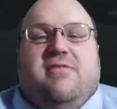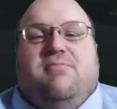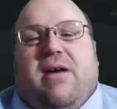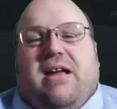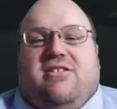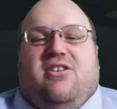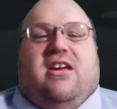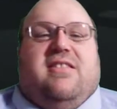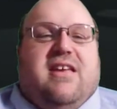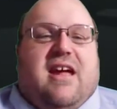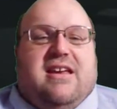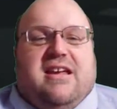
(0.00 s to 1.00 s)
but you get
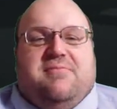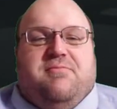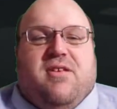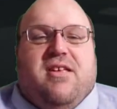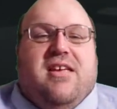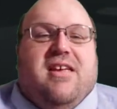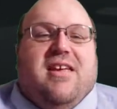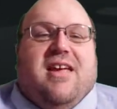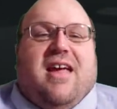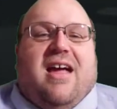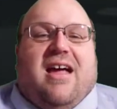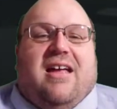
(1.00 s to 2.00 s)
the idea.
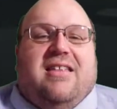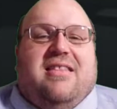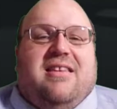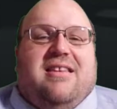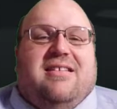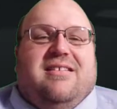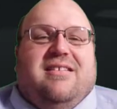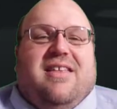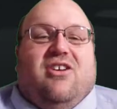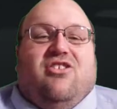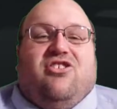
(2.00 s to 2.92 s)
There's